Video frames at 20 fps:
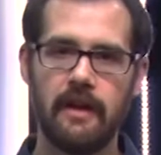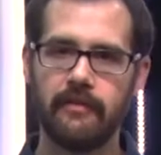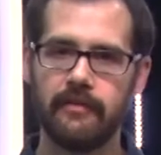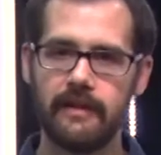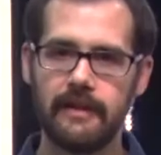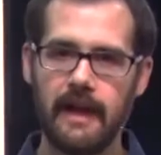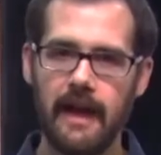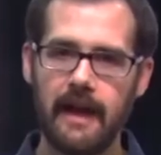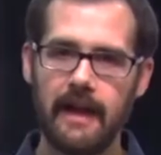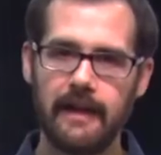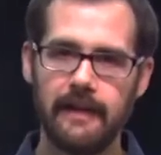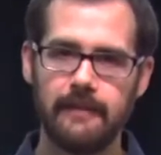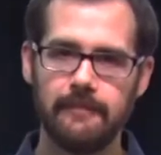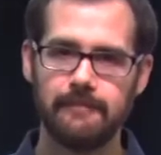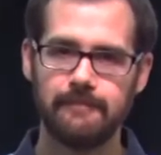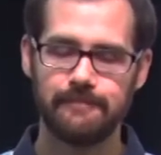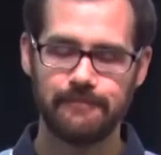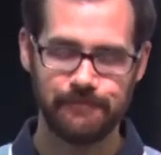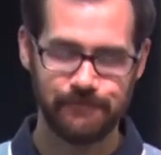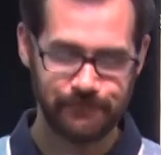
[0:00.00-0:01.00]
every day.
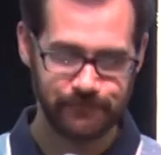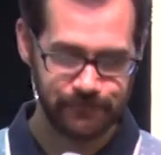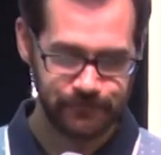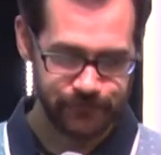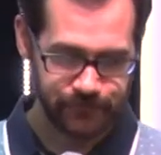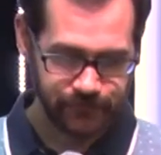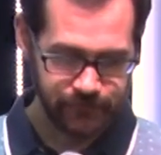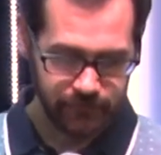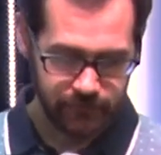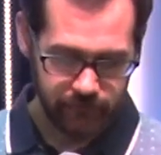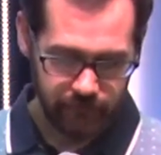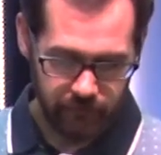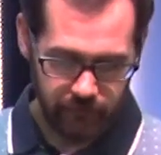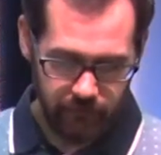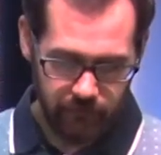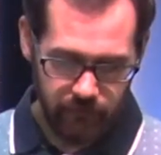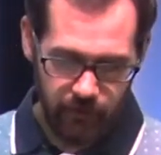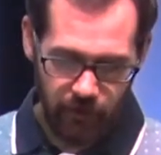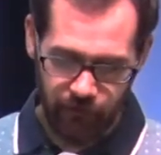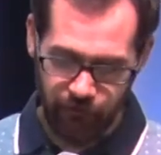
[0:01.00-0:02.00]

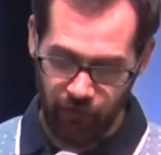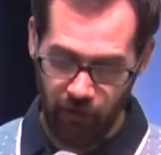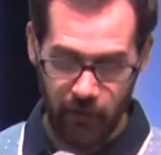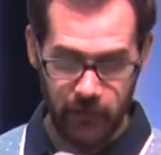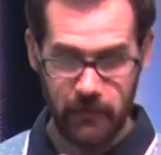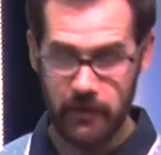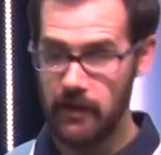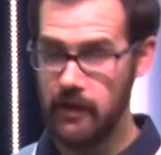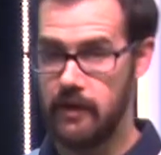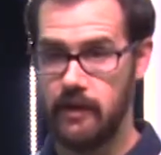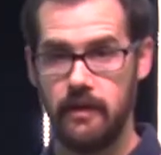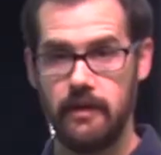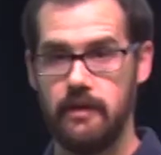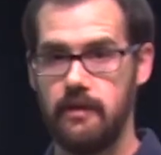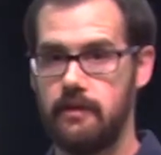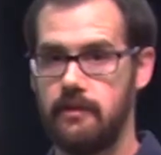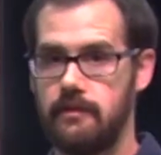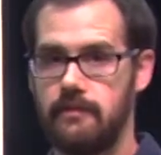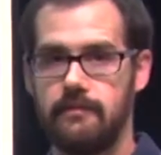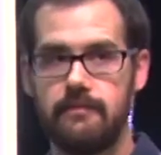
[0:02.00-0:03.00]
From
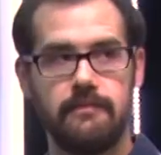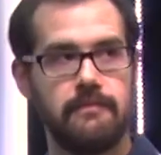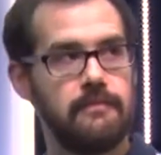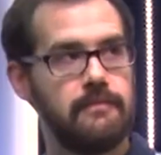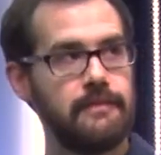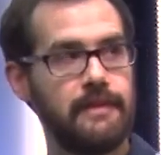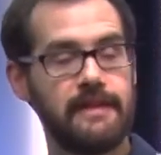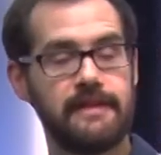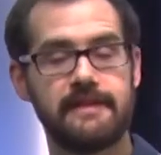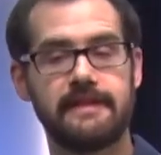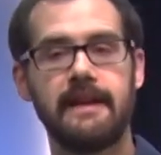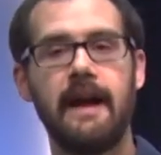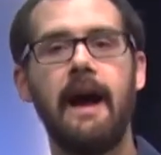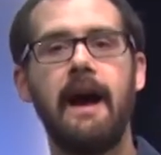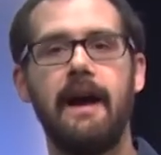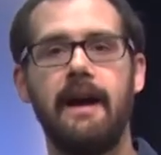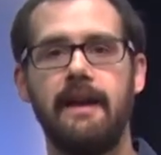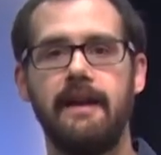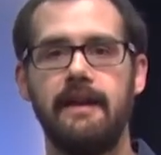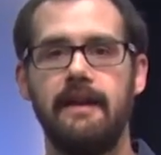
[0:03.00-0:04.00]
the
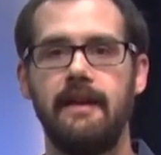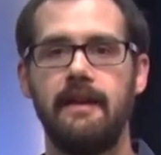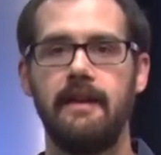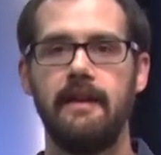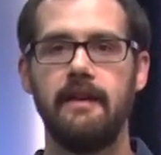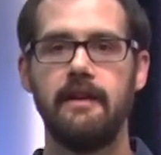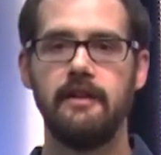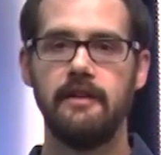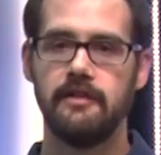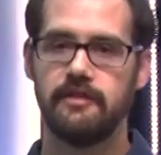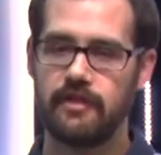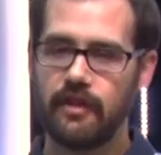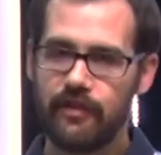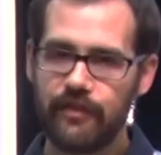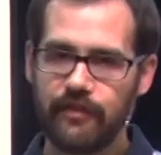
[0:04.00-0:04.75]
sky to